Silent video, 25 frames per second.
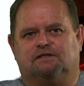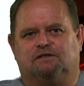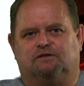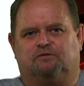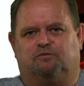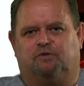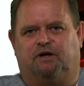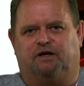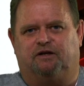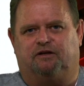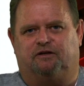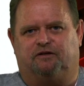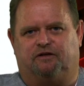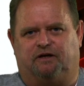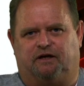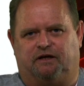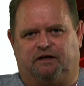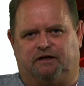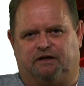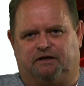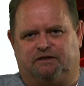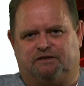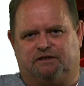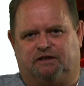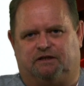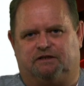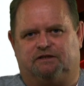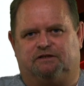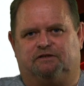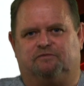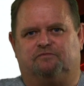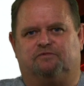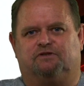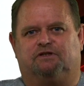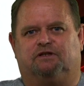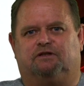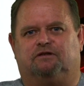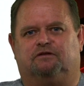where do they attach
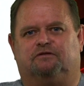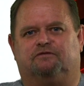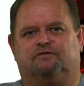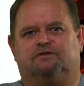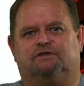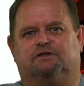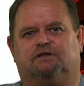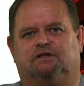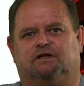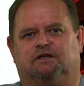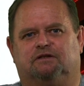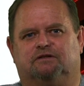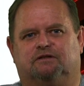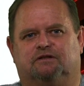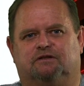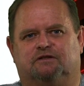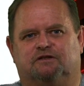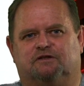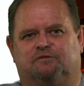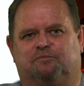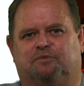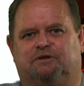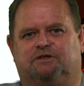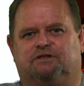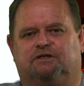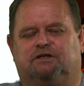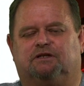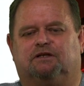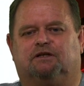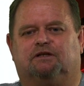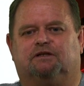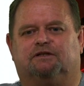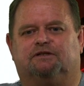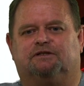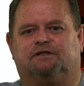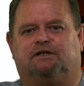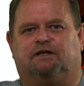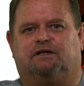themselves into this
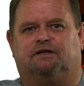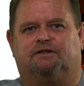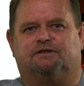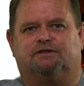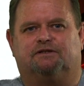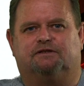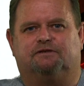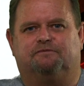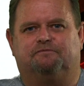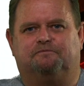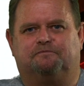particular task.